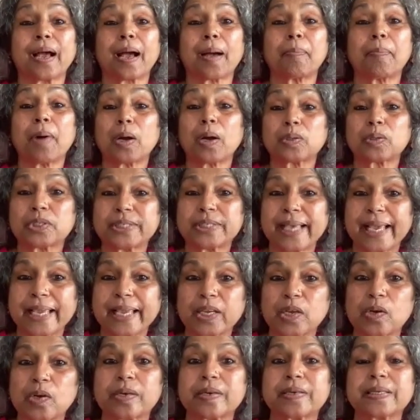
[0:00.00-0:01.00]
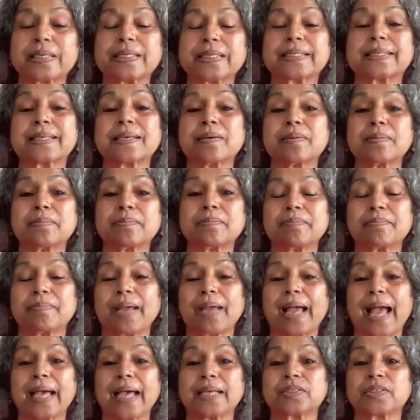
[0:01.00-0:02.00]
about secularism
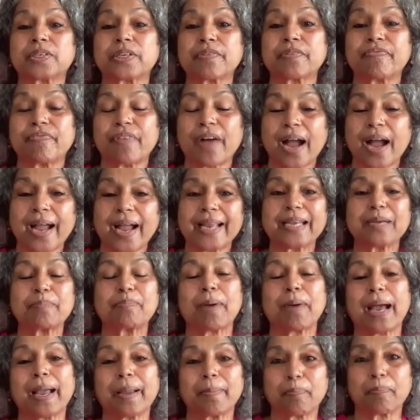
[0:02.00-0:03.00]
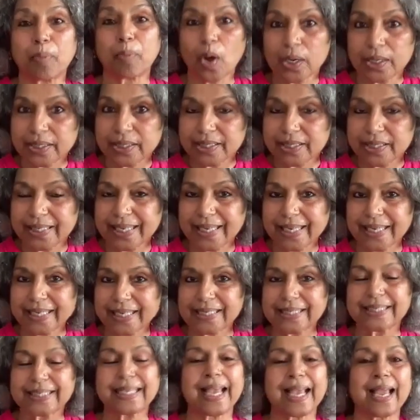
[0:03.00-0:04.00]
as defined by
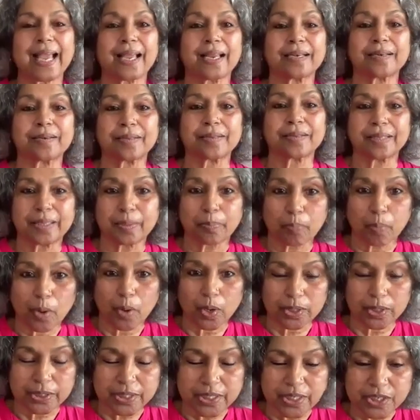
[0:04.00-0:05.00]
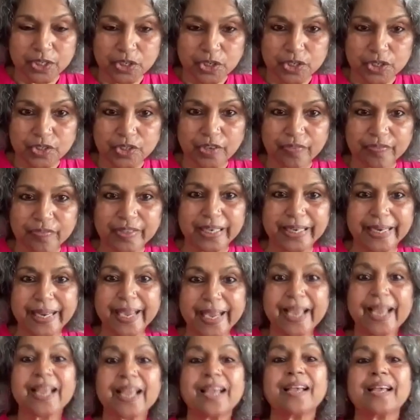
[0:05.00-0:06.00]
politics and the politicians of the
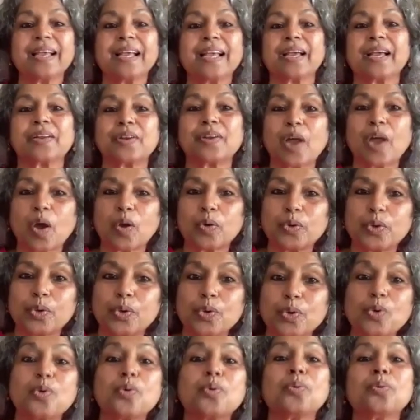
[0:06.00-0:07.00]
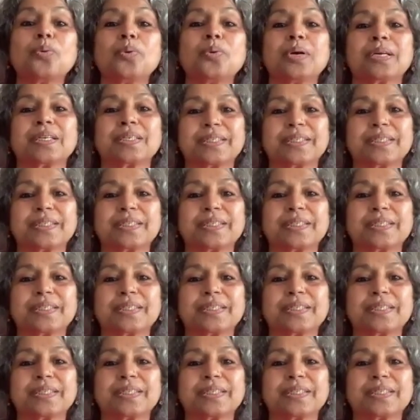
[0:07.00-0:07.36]
day. Now you